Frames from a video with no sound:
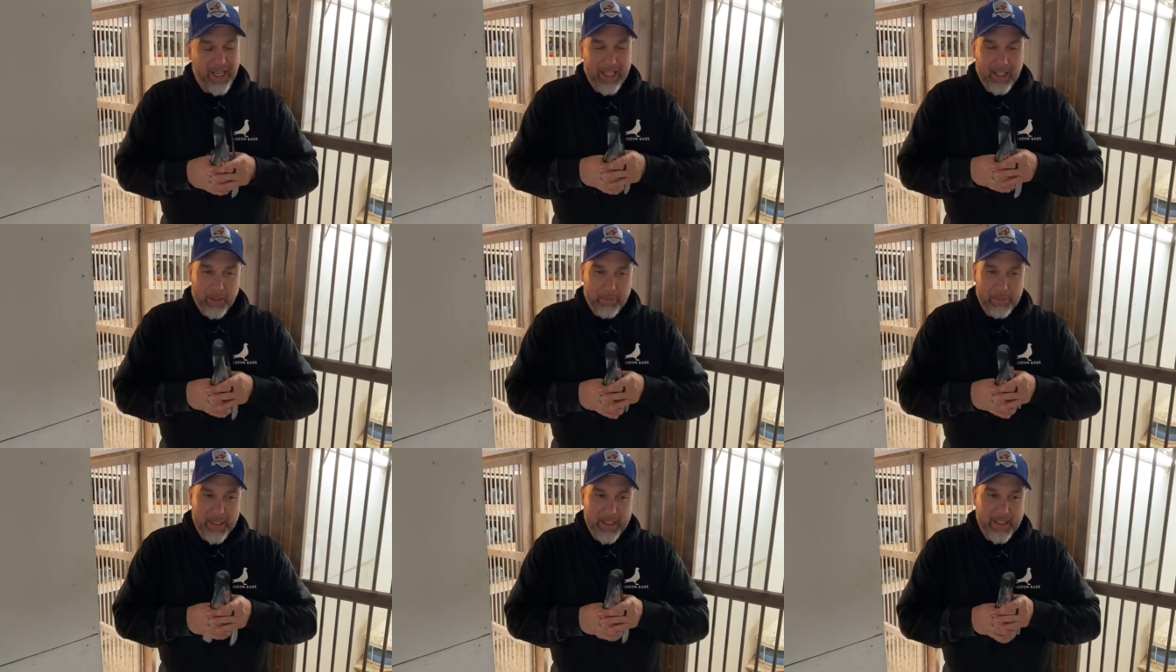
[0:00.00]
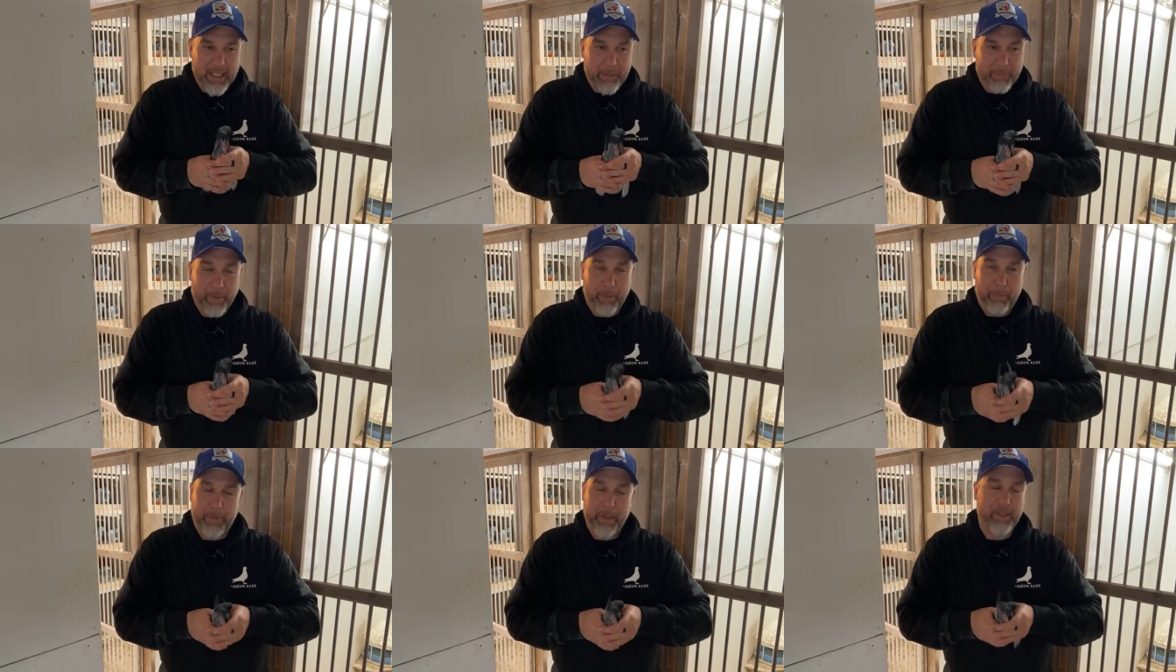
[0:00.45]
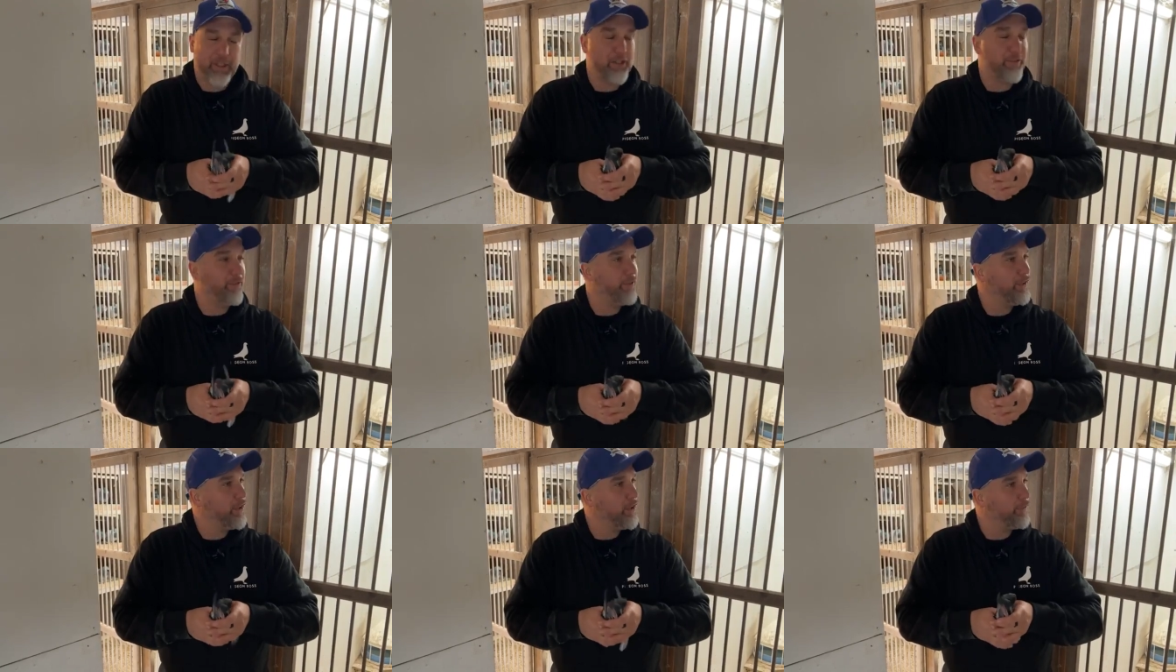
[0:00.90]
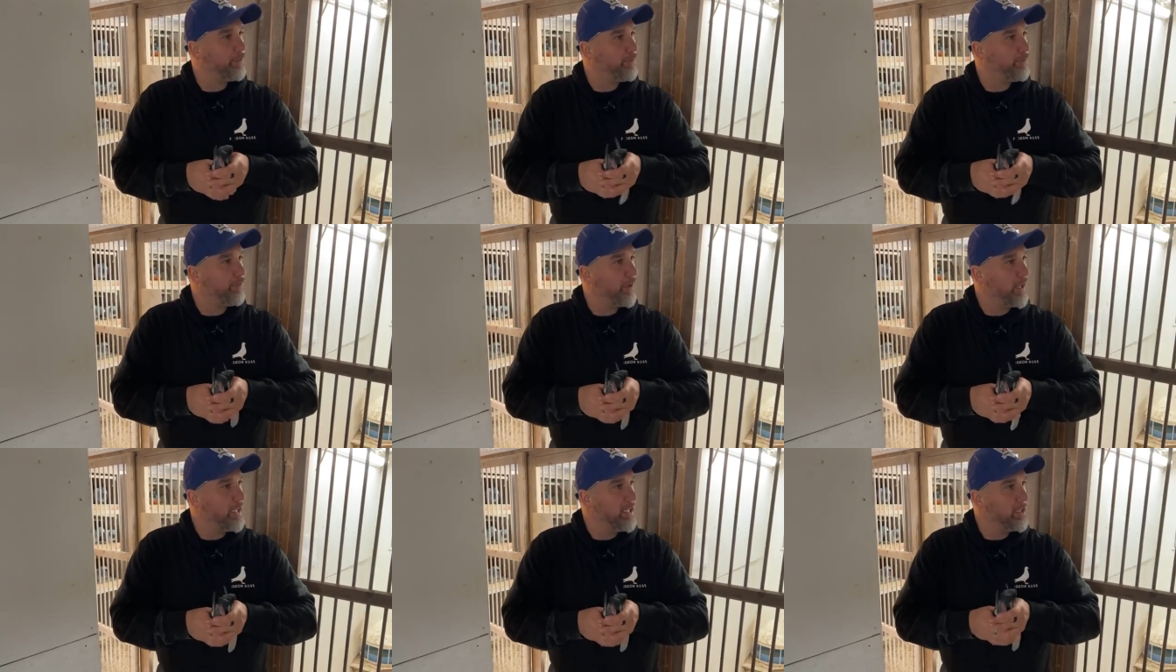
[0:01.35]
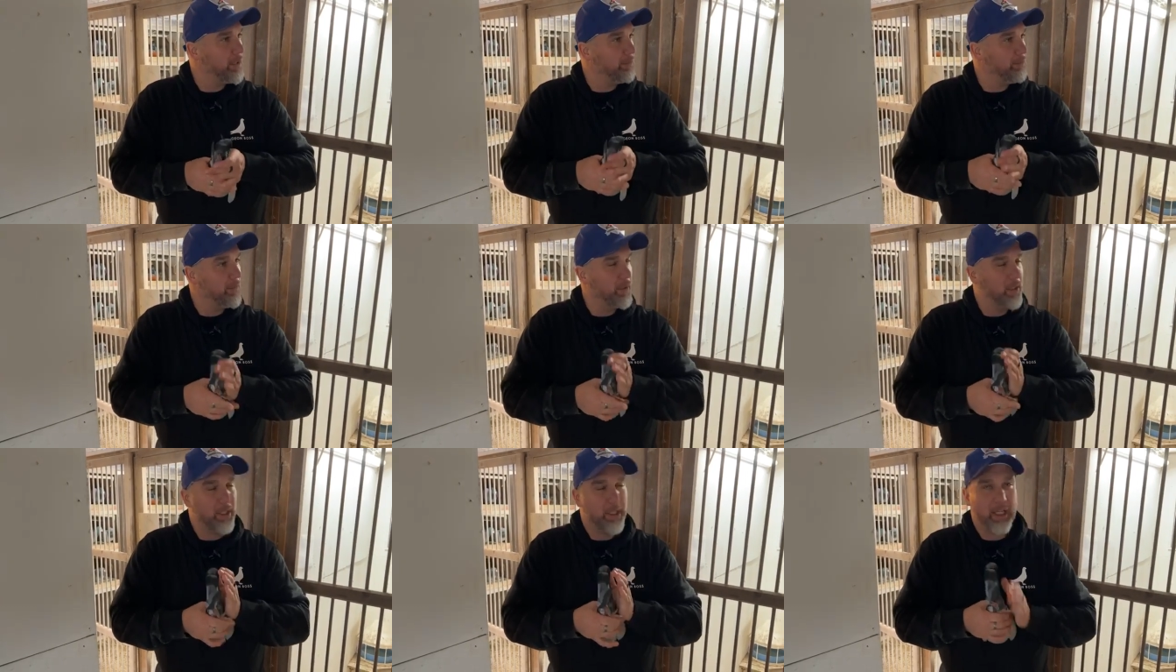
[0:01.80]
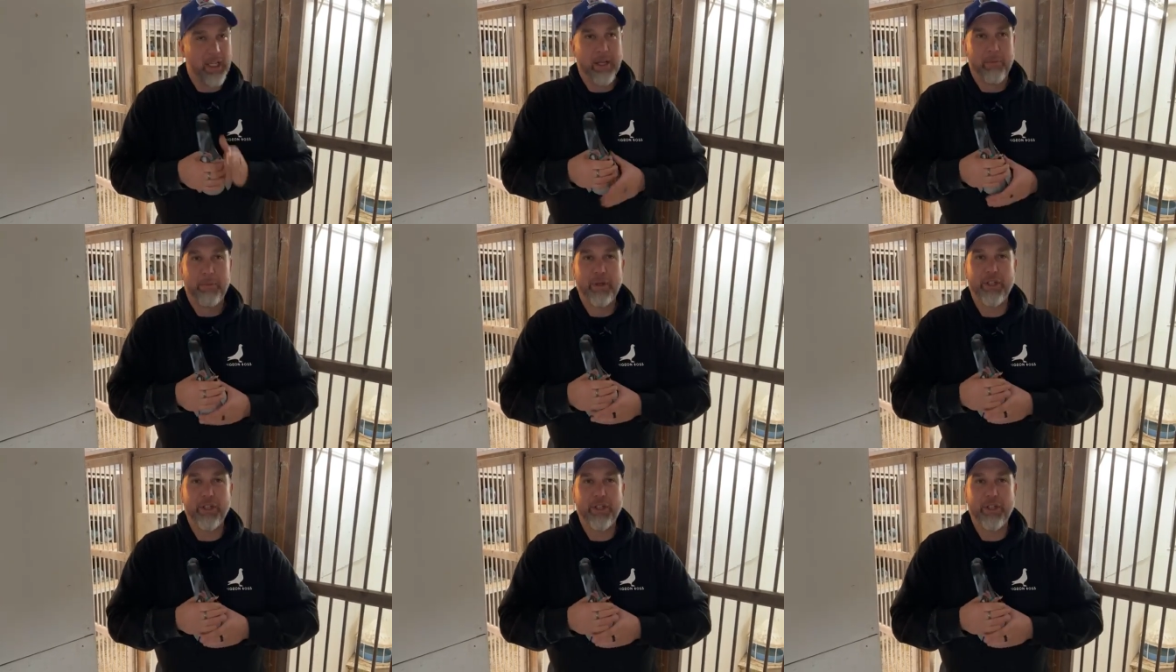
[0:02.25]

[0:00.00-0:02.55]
a little bit deeper pigeon feel the fighting them, mm.